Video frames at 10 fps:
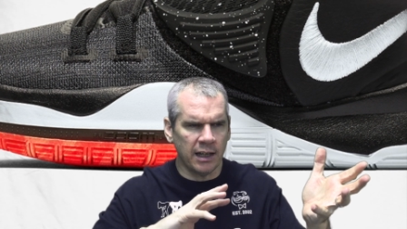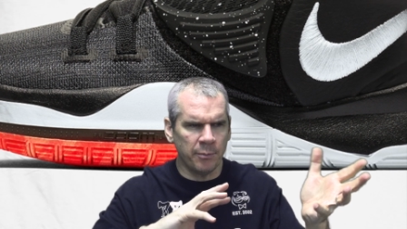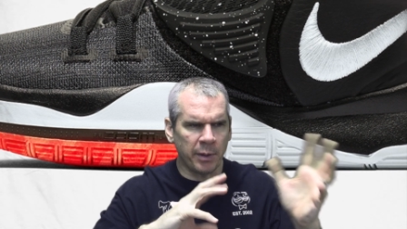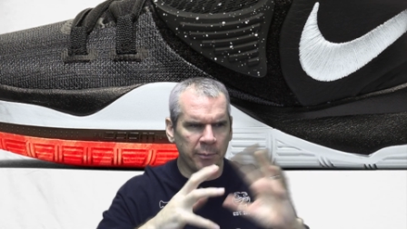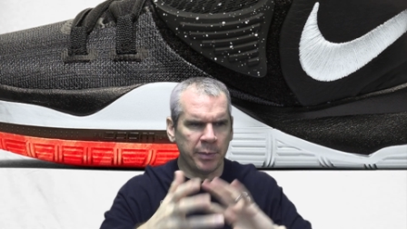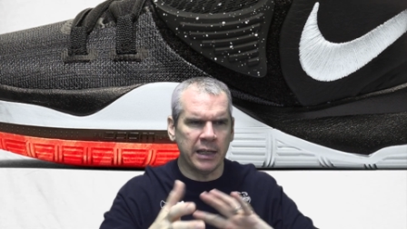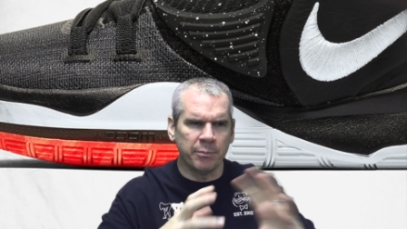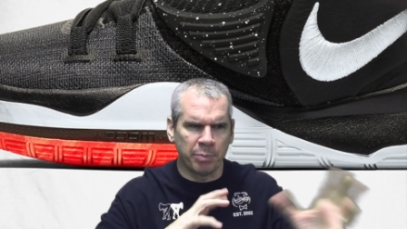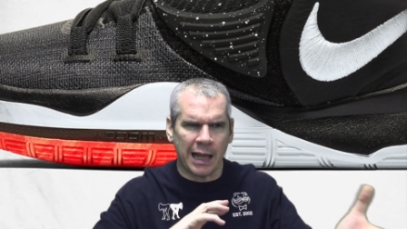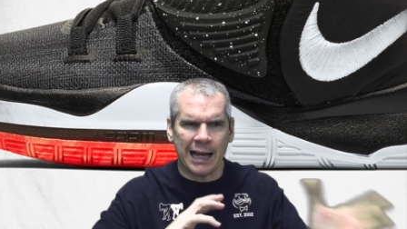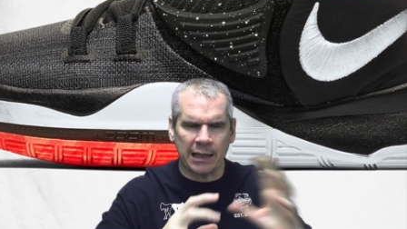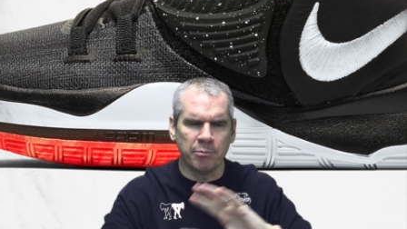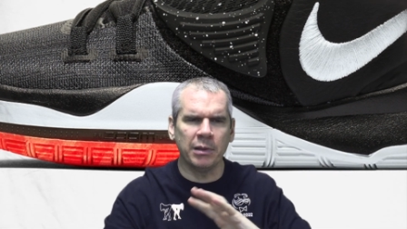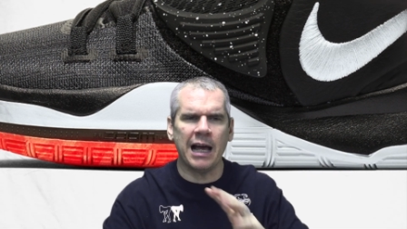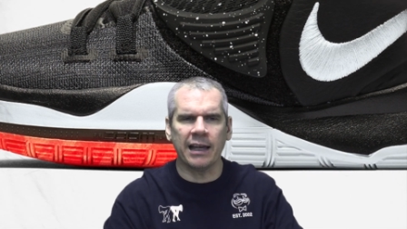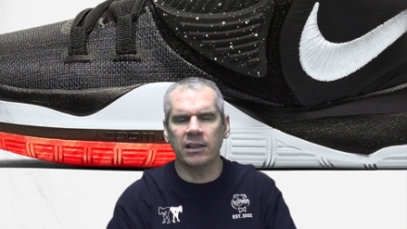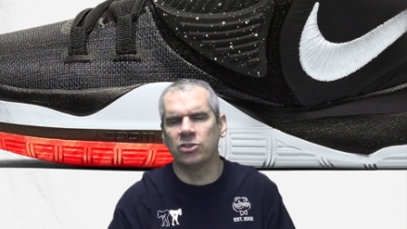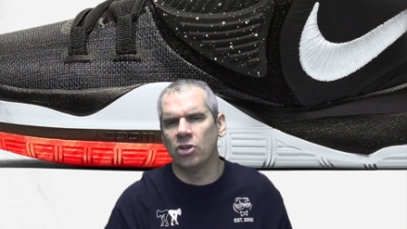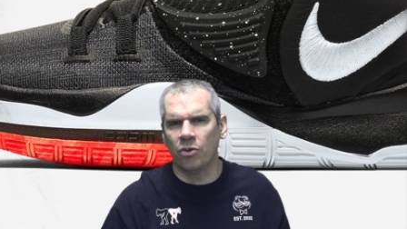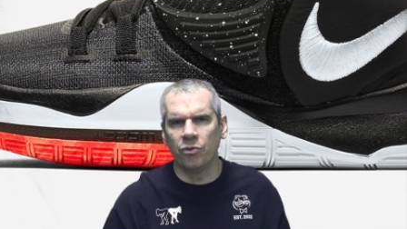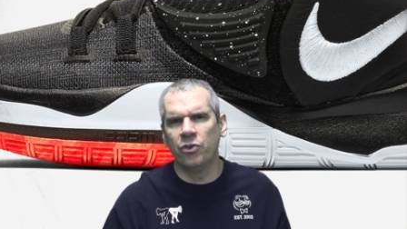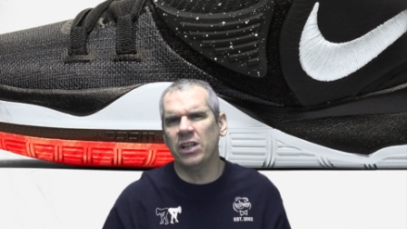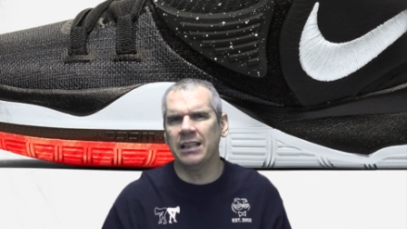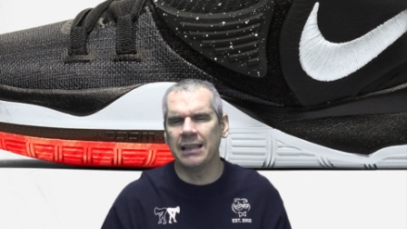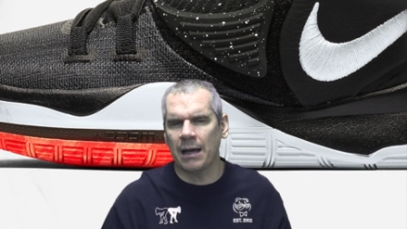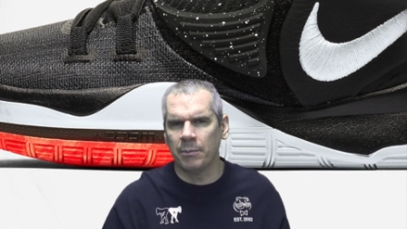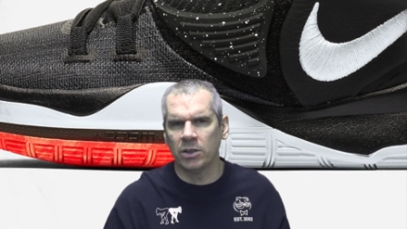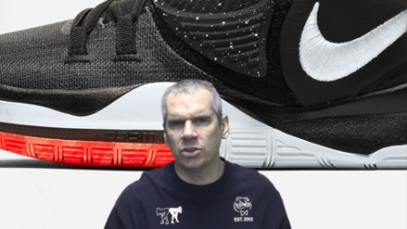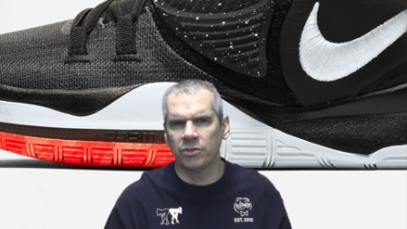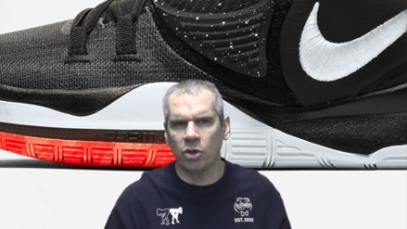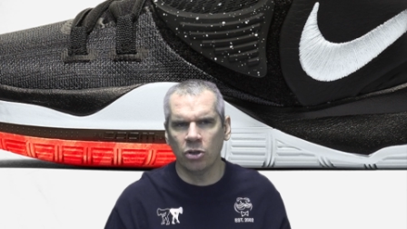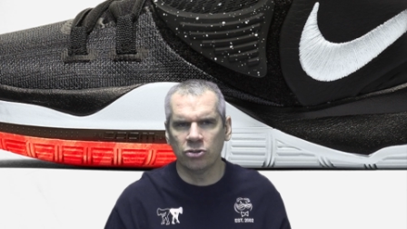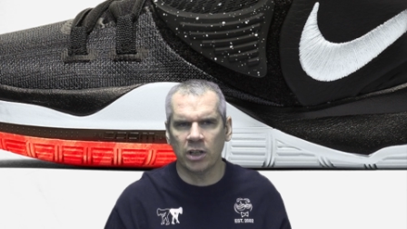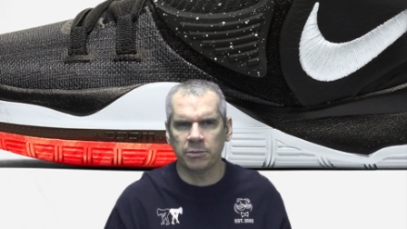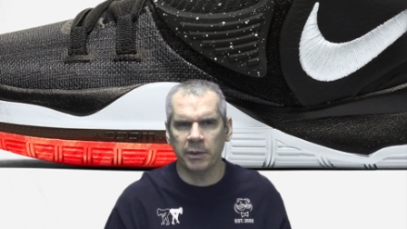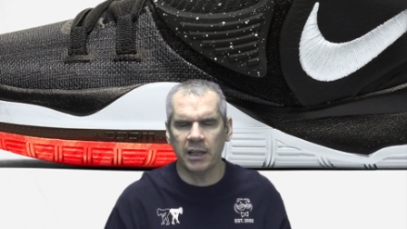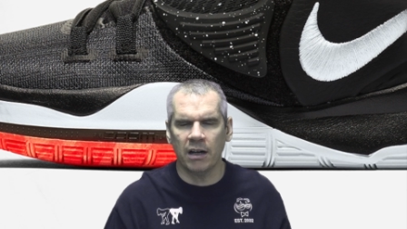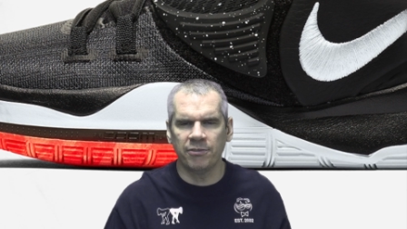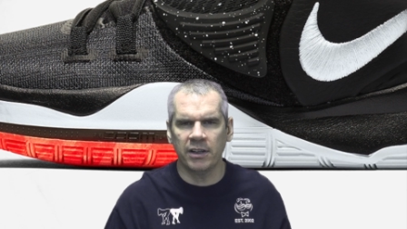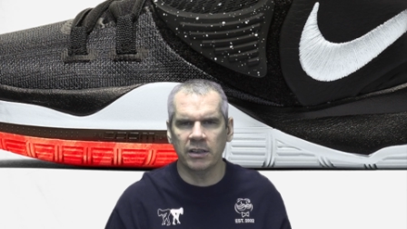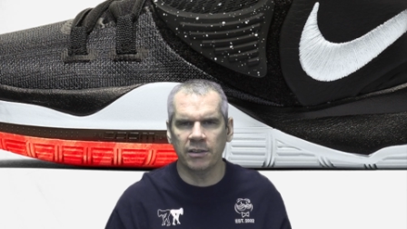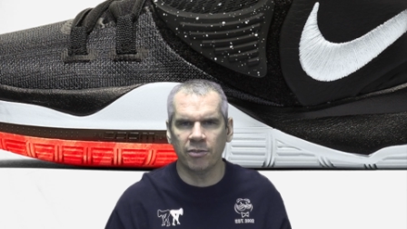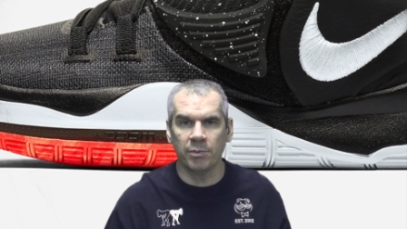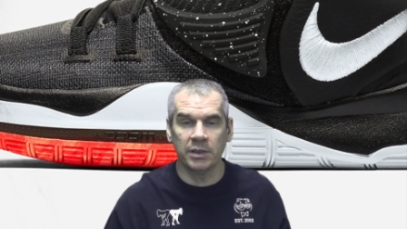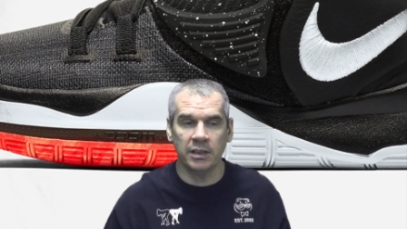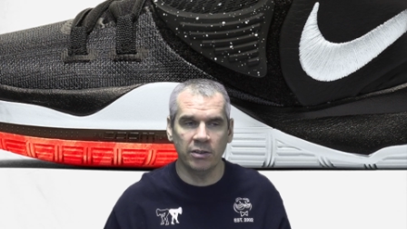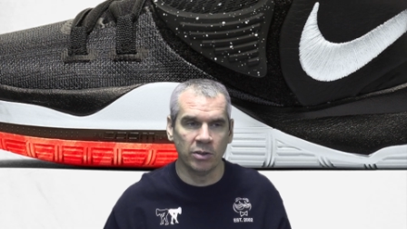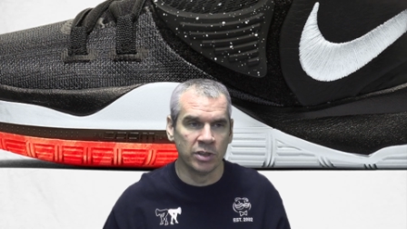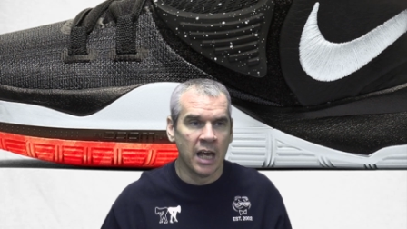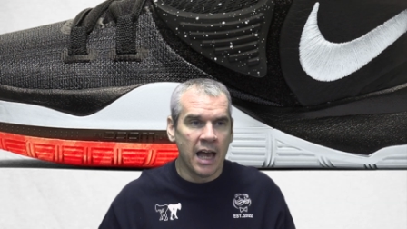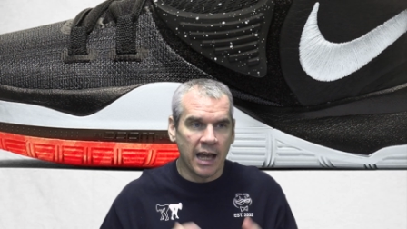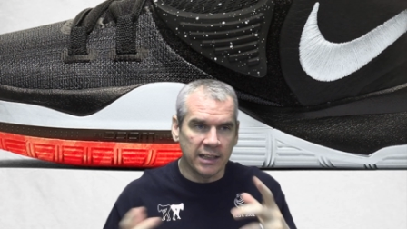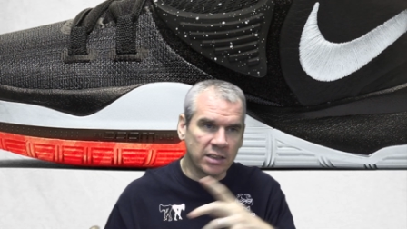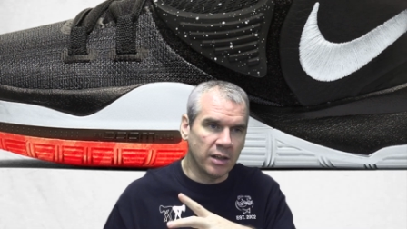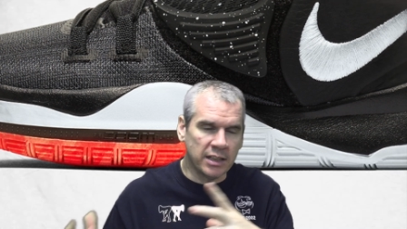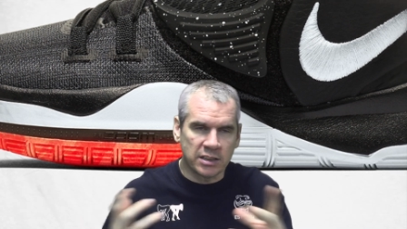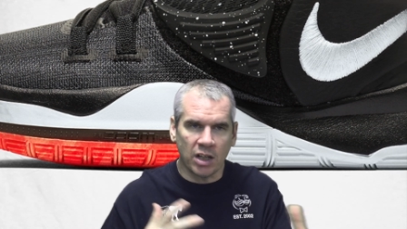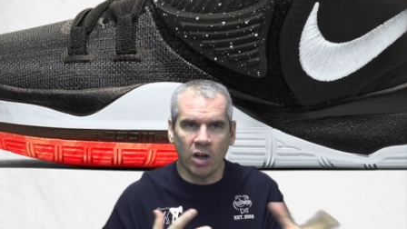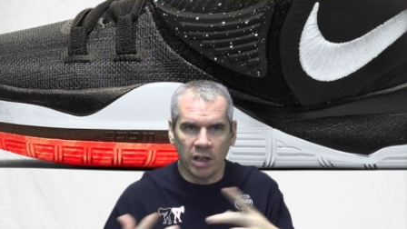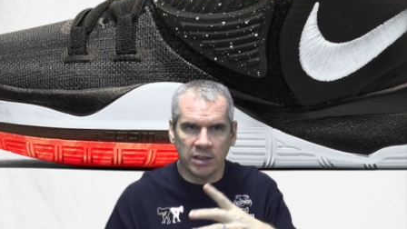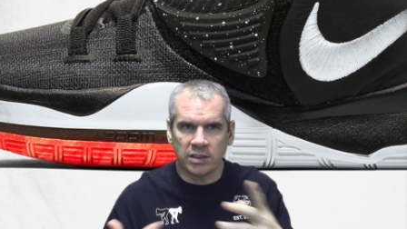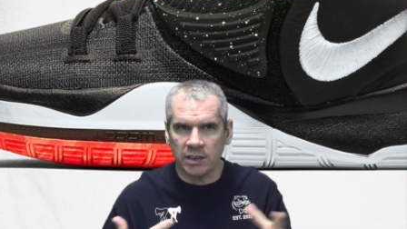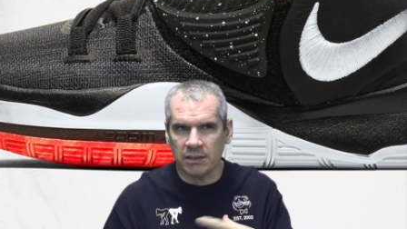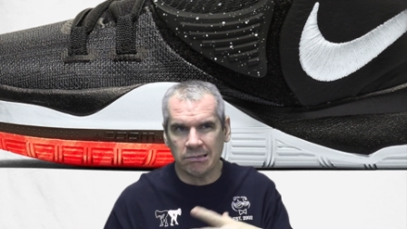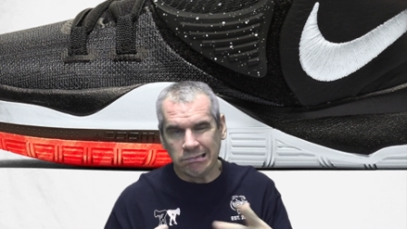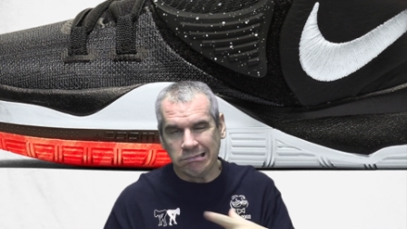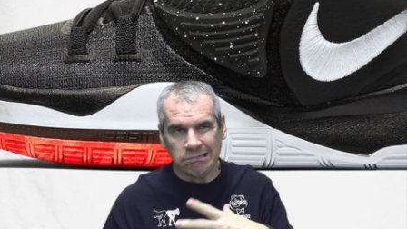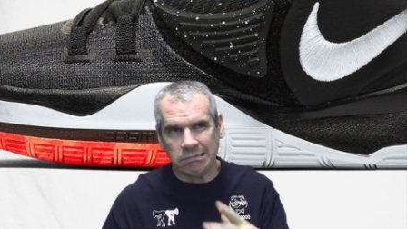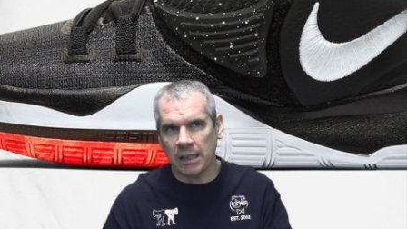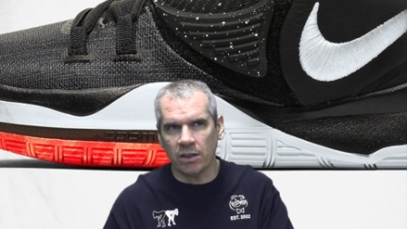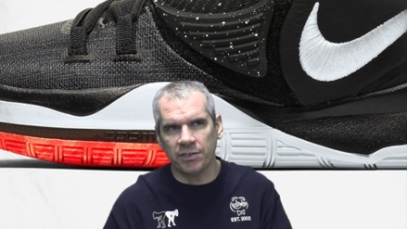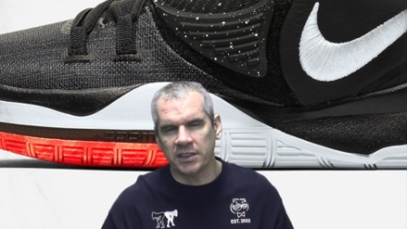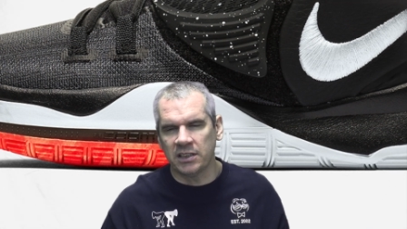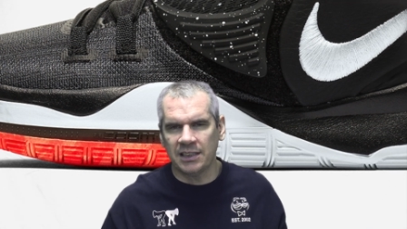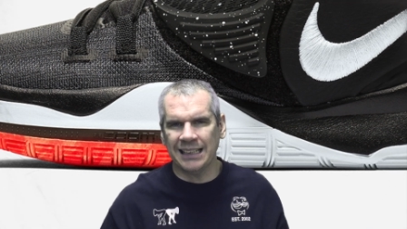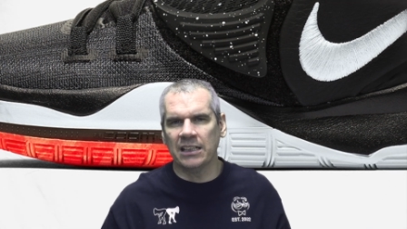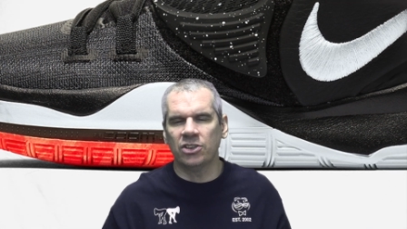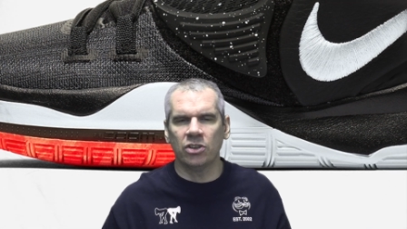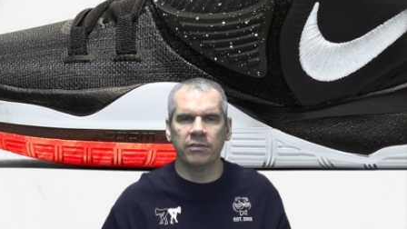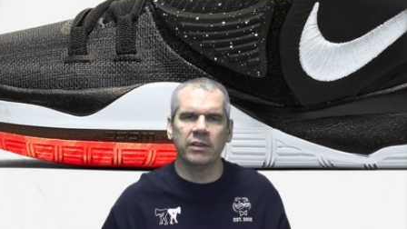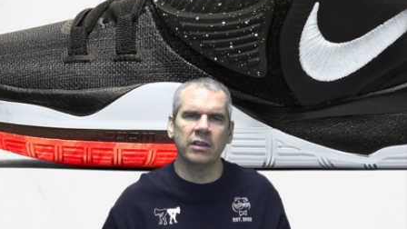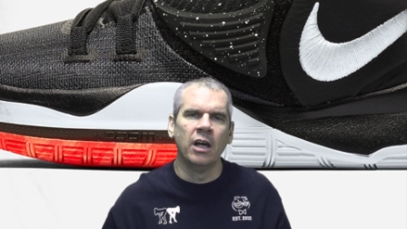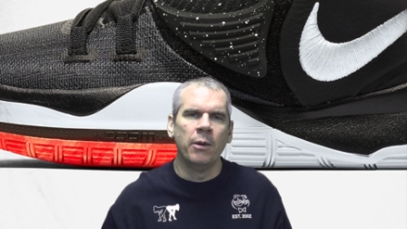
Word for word: but being black and black there's not really that much of a contrast but they are very different materials and it's a it's it's a i don't know if it's a signature of the